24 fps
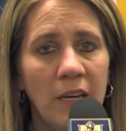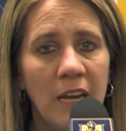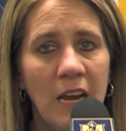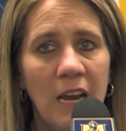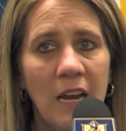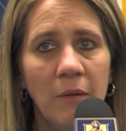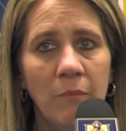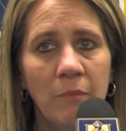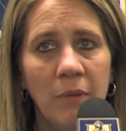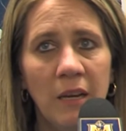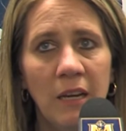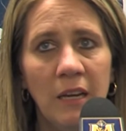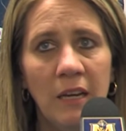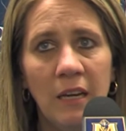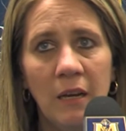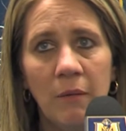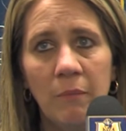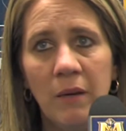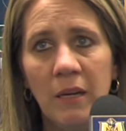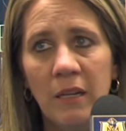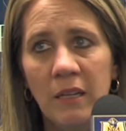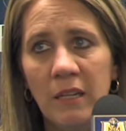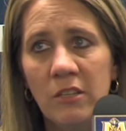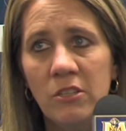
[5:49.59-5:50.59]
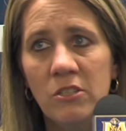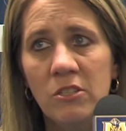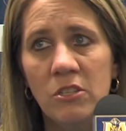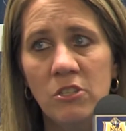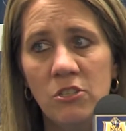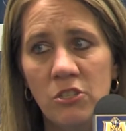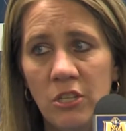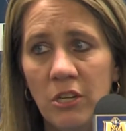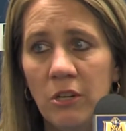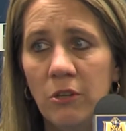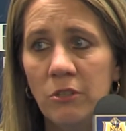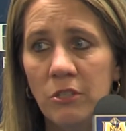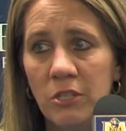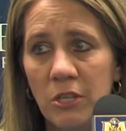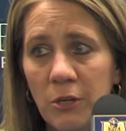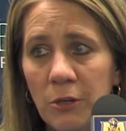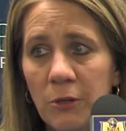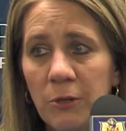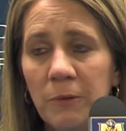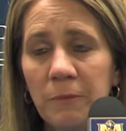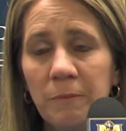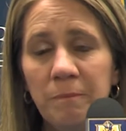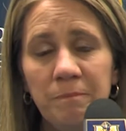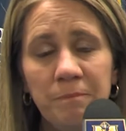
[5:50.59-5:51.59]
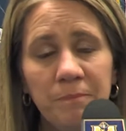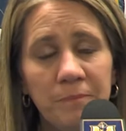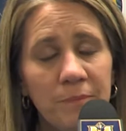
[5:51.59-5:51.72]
can be. I mean, this is year two.